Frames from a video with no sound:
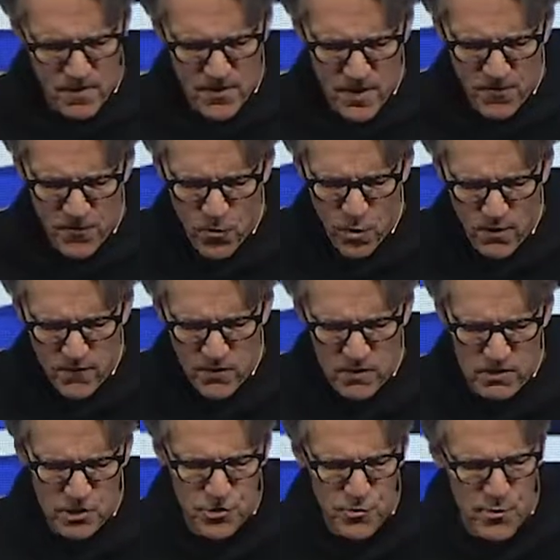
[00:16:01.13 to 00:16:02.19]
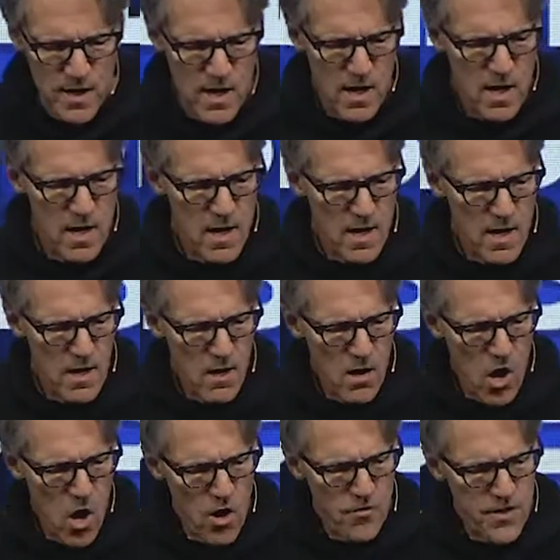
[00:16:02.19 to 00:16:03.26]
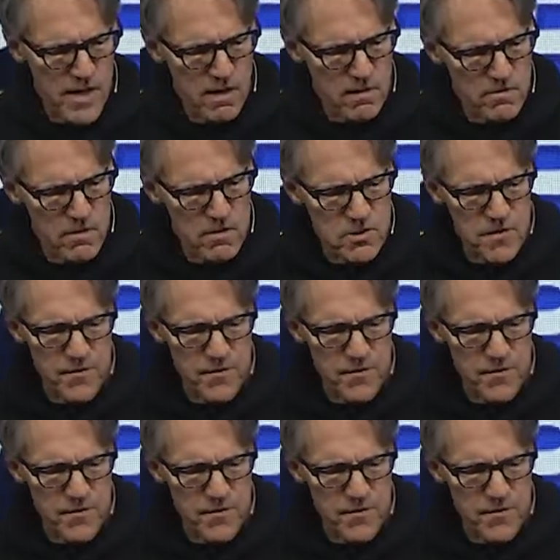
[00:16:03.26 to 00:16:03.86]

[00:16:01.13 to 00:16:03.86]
Therefore, verse three, all the elders